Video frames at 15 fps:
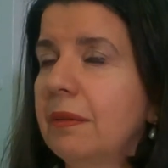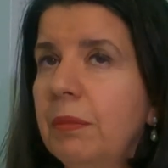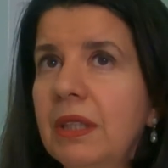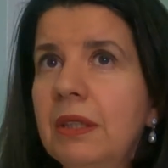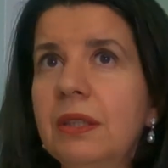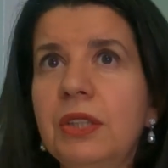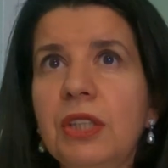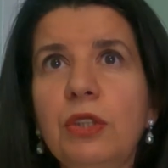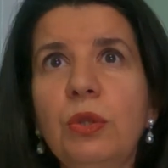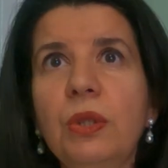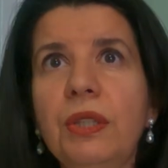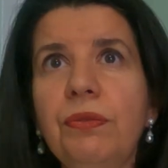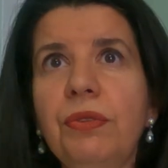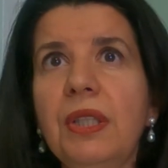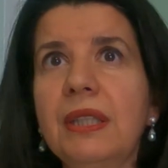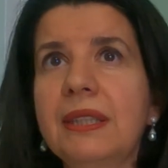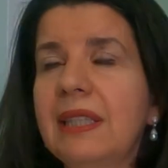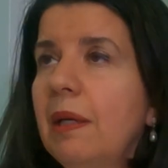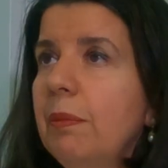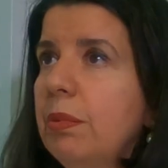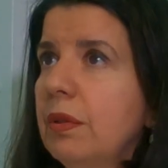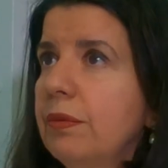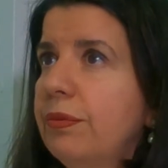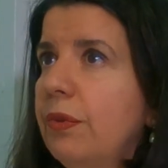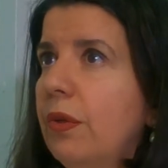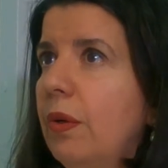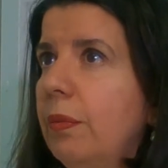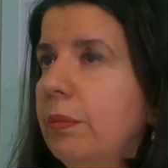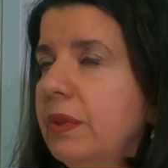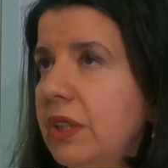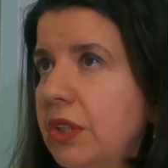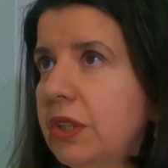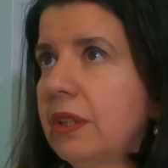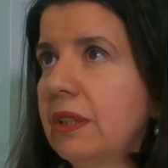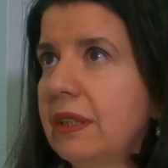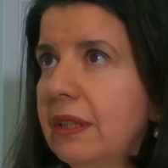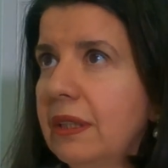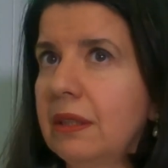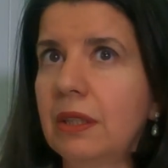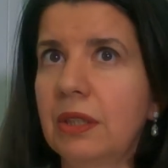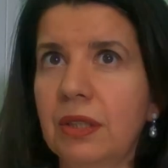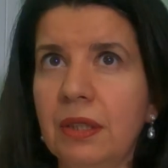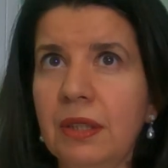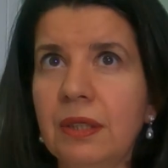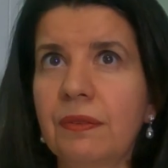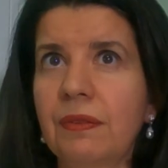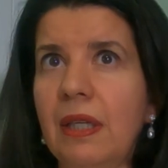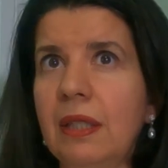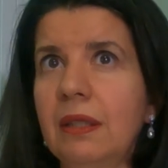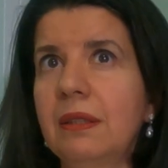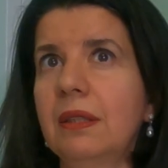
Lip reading: But just to give you an example from digital signatures, right?